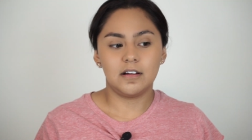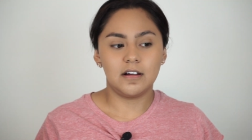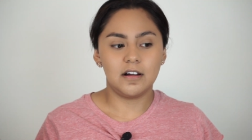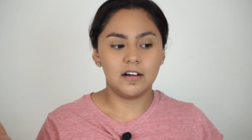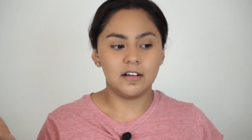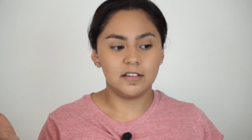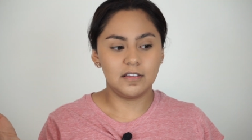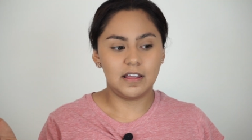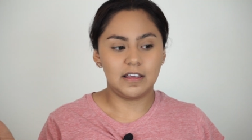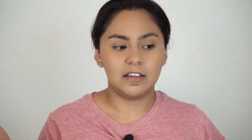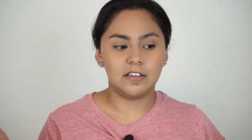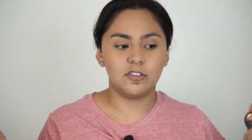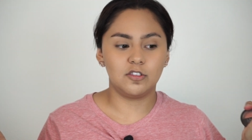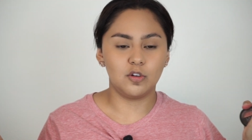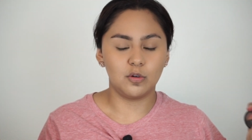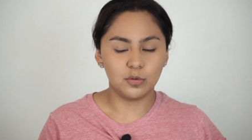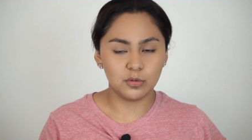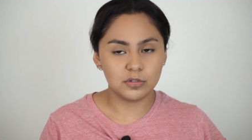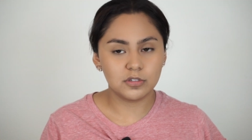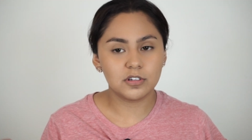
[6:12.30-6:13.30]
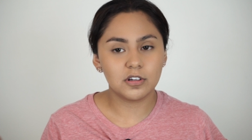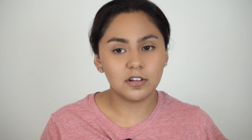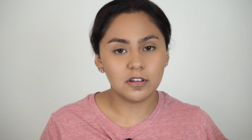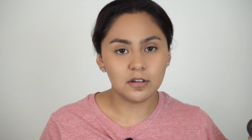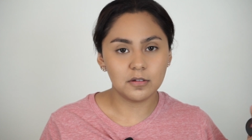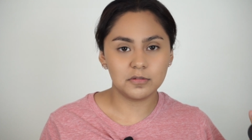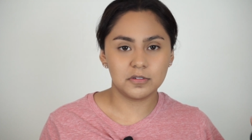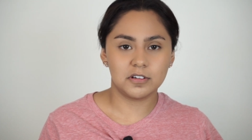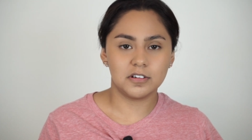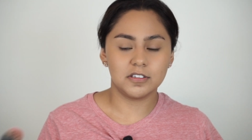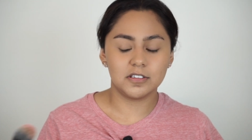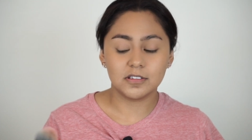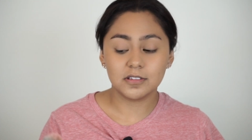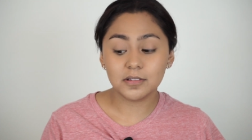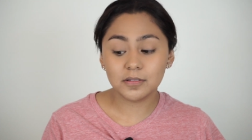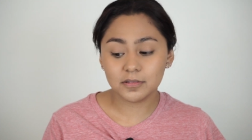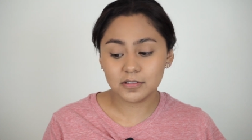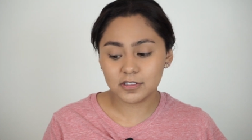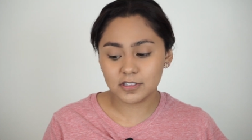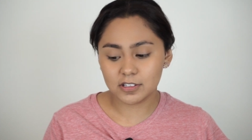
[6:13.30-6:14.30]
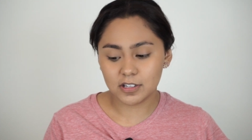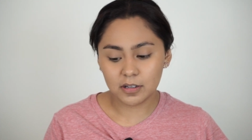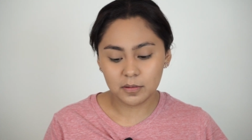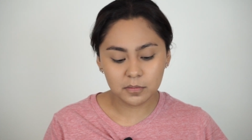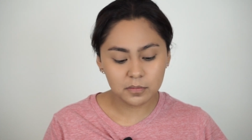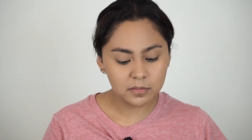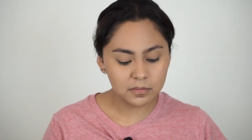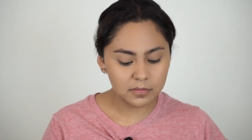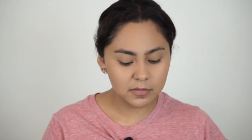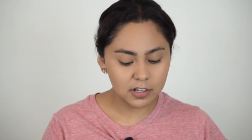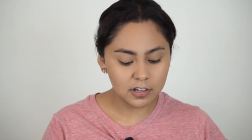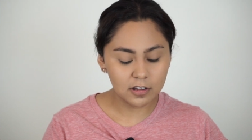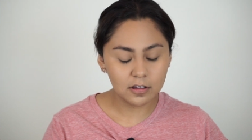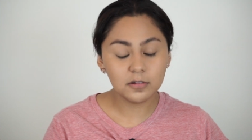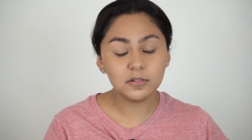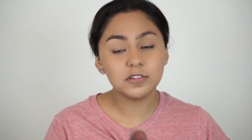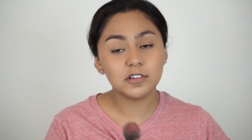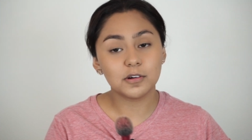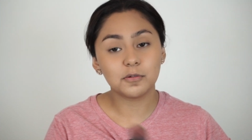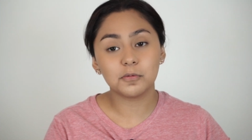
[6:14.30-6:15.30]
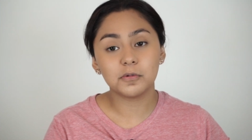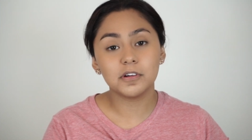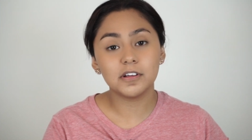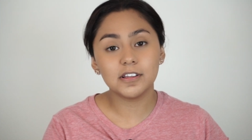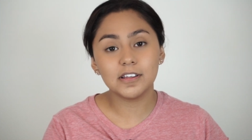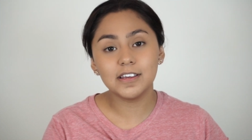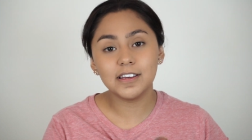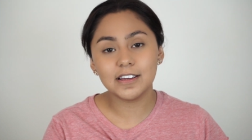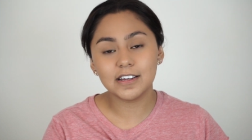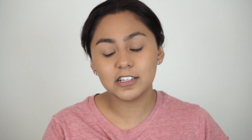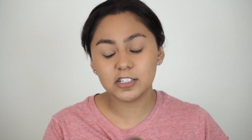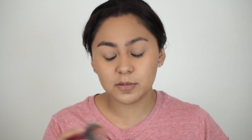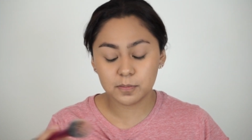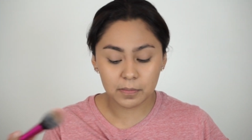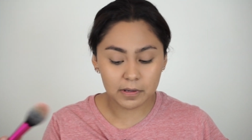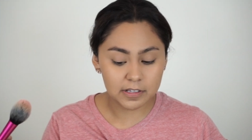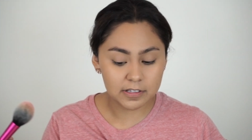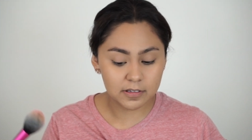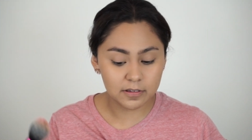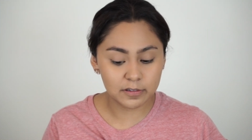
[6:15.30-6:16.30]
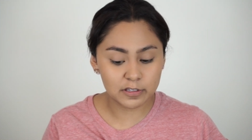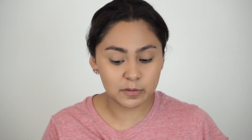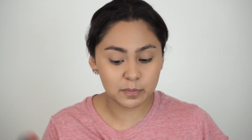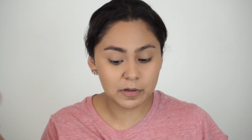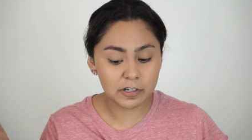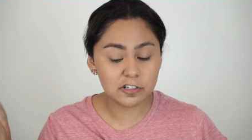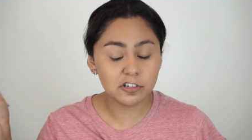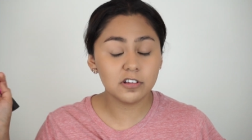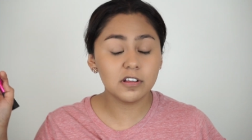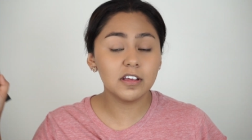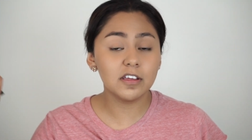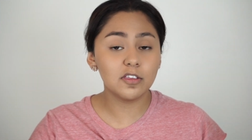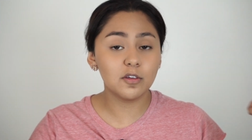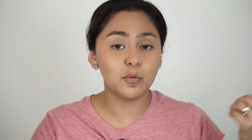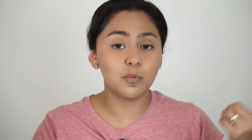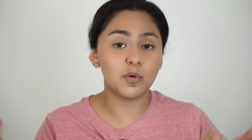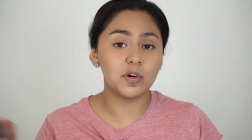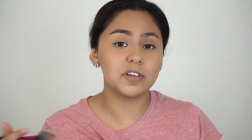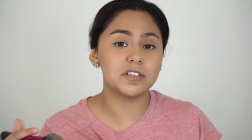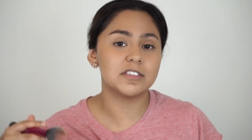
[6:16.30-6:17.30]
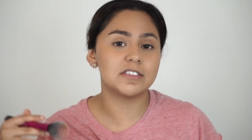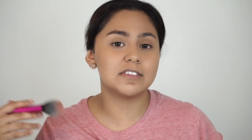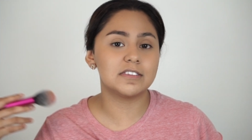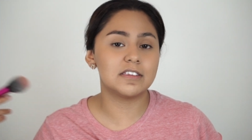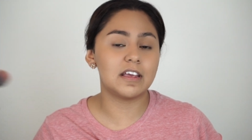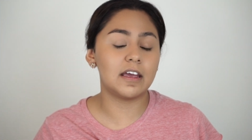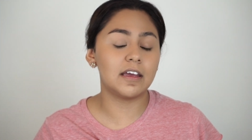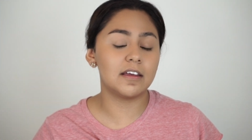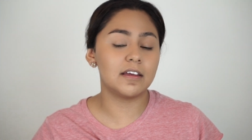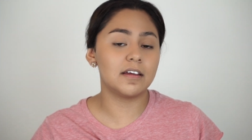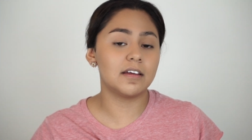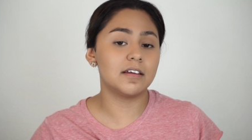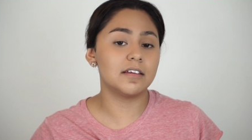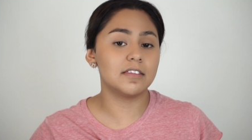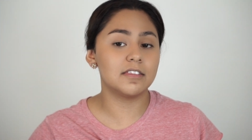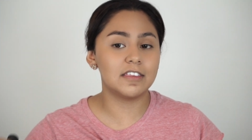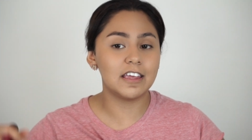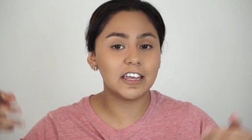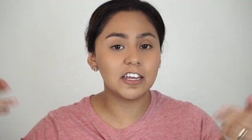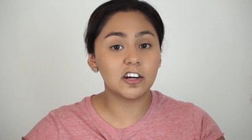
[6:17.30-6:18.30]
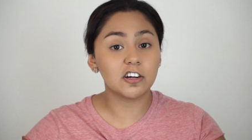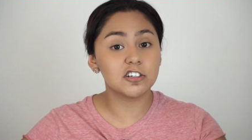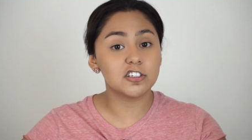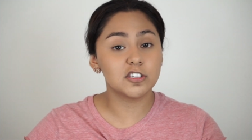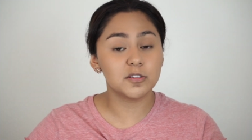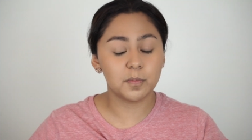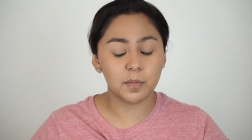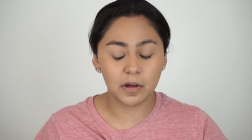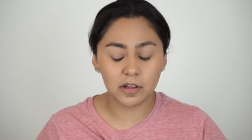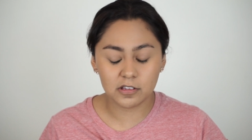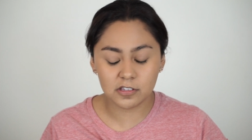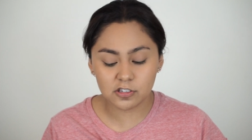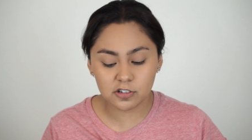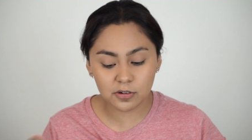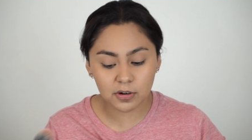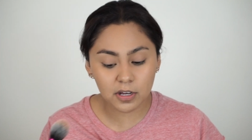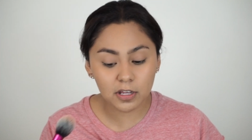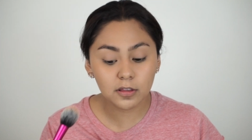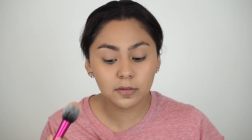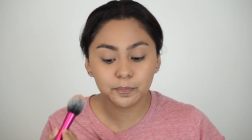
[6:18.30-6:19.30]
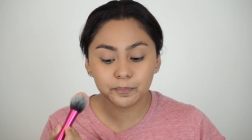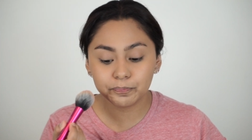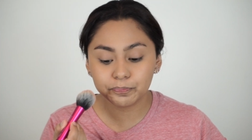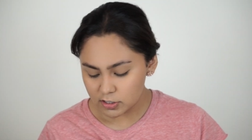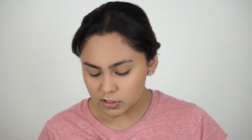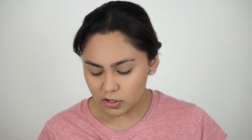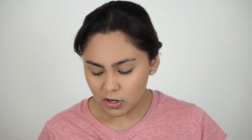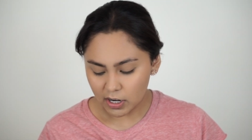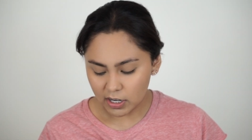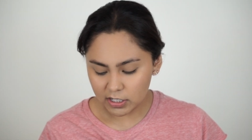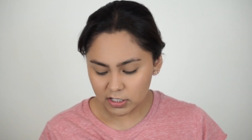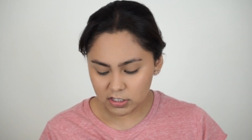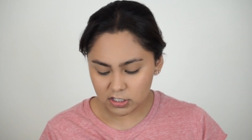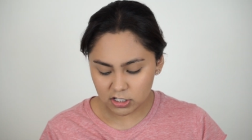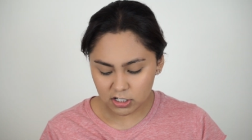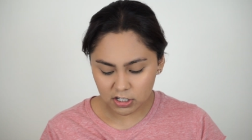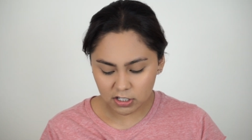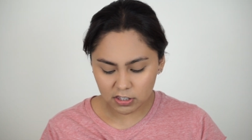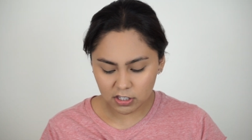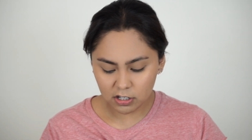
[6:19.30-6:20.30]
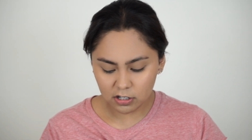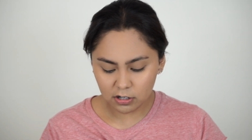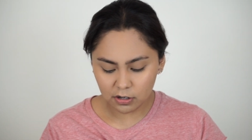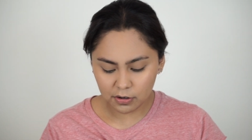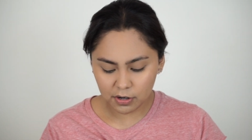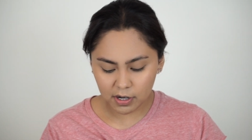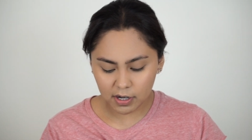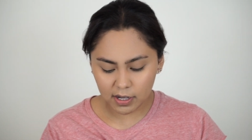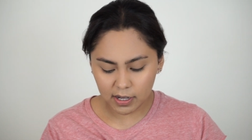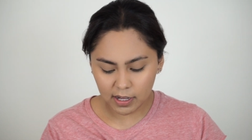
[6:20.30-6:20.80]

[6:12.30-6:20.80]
on like those clothes, because some clothes are really expensive, especially the ones they are sponsoring. So I took the Laura